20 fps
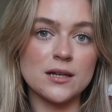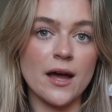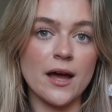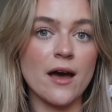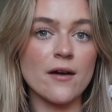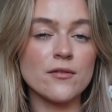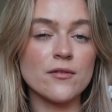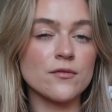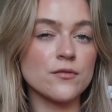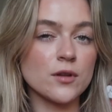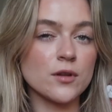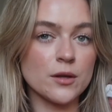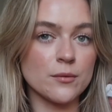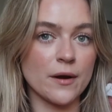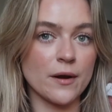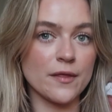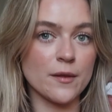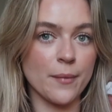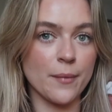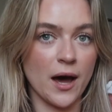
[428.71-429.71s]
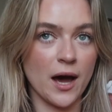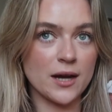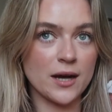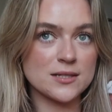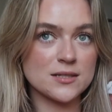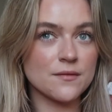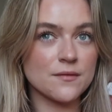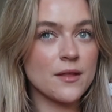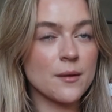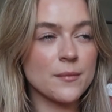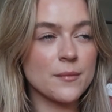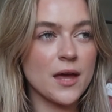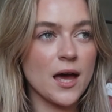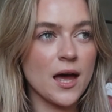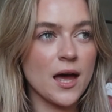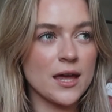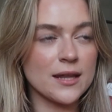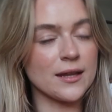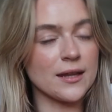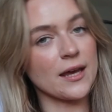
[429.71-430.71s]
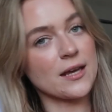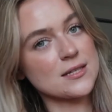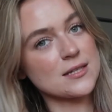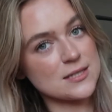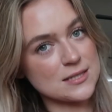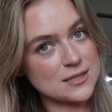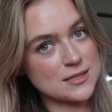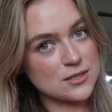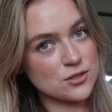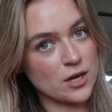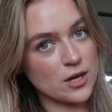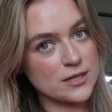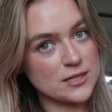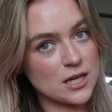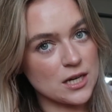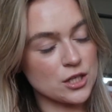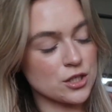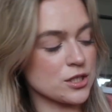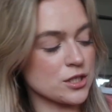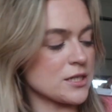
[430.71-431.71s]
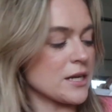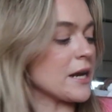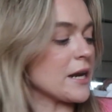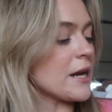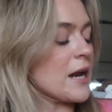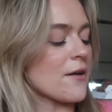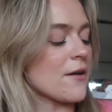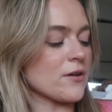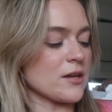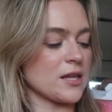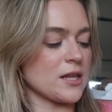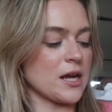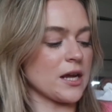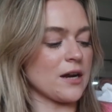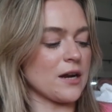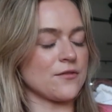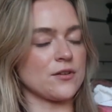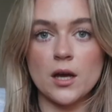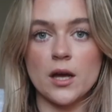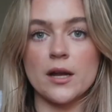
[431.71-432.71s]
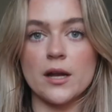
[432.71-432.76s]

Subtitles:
I haven't fully read the backs of them yet and like tried to understand and everything,